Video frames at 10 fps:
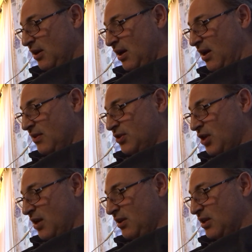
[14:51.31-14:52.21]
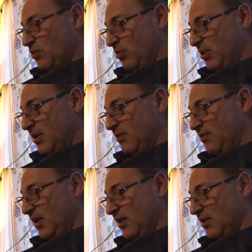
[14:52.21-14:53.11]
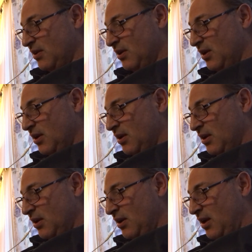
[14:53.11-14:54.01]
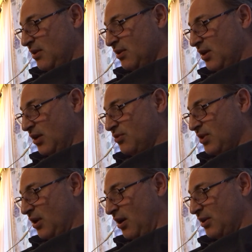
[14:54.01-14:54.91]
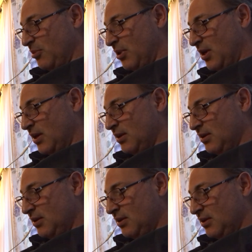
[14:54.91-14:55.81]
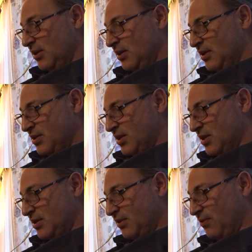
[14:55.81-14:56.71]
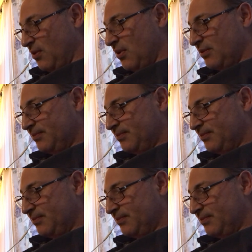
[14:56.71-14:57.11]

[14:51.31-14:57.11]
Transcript: and the Chinese will be defeated and their country occupied. 64.